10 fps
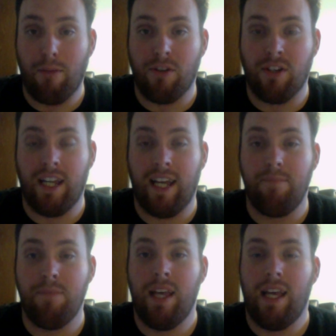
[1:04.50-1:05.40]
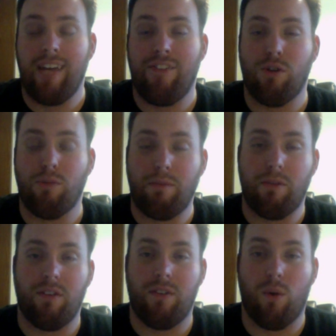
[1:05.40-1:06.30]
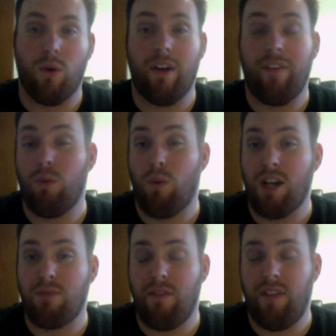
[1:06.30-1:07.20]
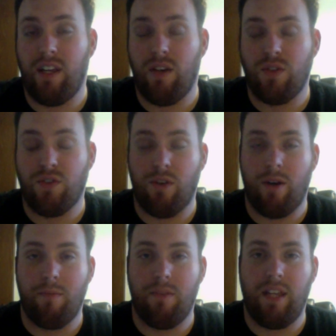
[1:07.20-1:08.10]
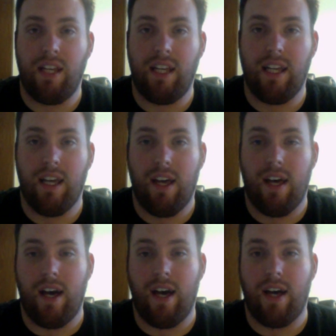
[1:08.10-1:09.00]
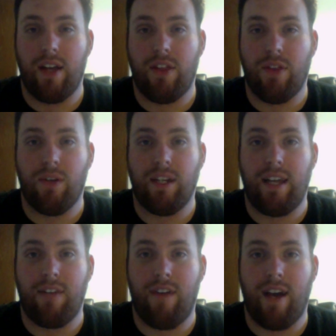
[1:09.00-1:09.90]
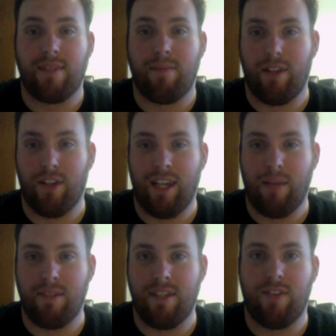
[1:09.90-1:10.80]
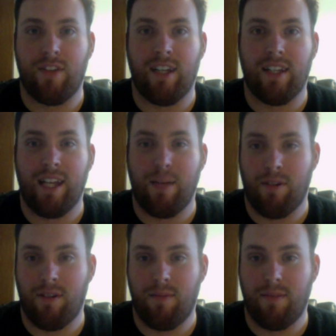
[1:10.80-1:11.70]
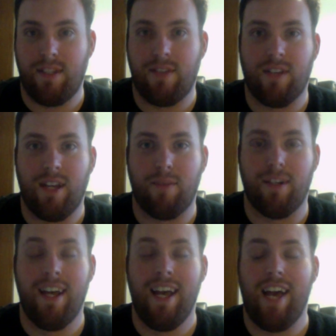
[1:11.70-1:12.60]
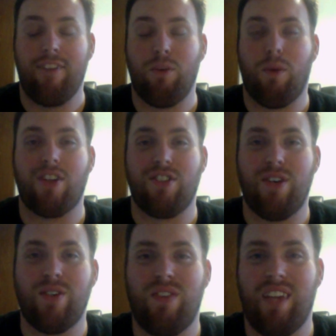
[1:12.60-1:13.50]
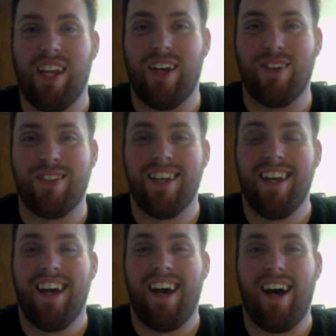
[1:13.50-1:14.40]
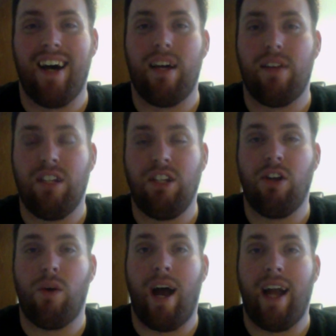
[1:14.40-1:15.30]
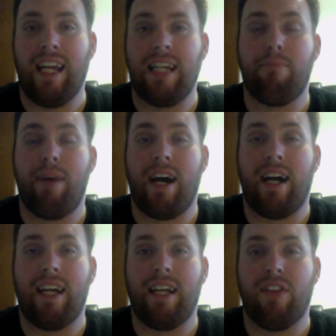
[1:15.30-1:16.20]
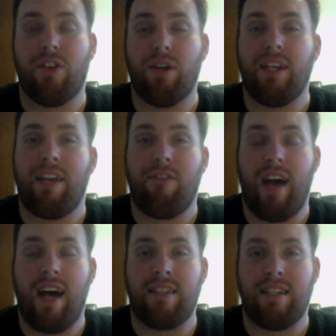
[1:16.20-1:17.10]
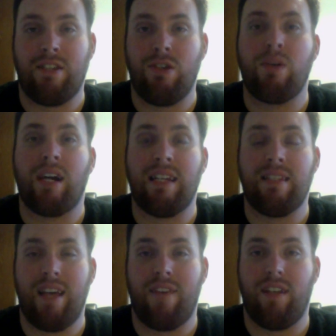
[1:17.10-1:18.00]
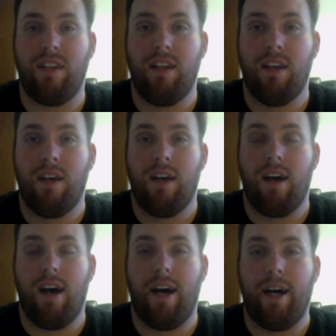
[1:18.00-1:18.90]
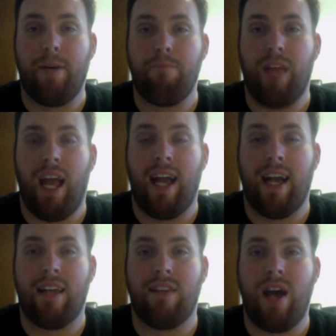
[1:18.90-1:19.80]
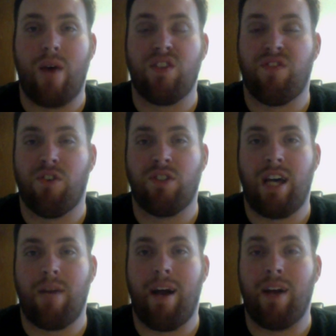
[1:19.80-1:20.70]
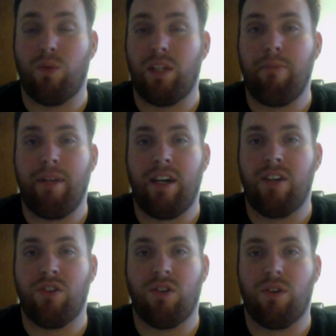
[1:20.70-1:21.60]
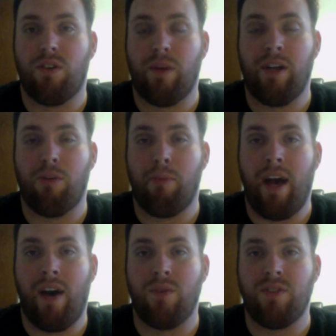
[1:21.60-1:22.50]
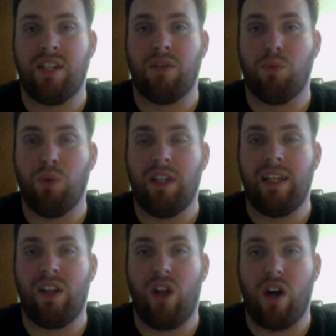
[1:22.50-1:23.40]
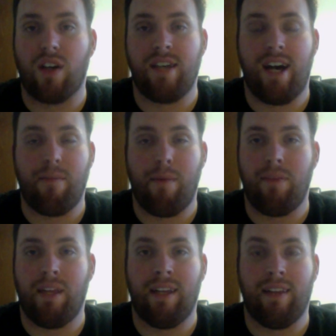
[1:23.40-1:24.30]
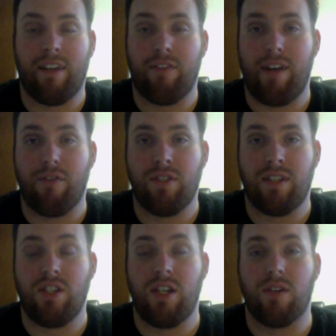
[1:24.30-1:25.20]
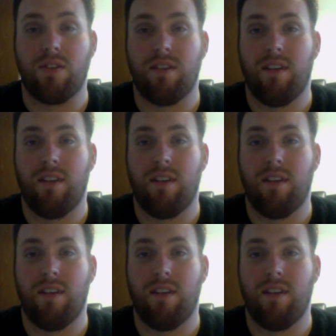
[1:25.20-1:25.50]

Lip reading: mark again. If you remember, or if you watch my videos from the 30-day fast, I'm not looking at myself, looking at the camera. If you watch those videos, then you know I ended my 30-day fast at 297, and that was the first time I had really been under 300 pounds in a really long time. I'm thinking like 5 or 6 years,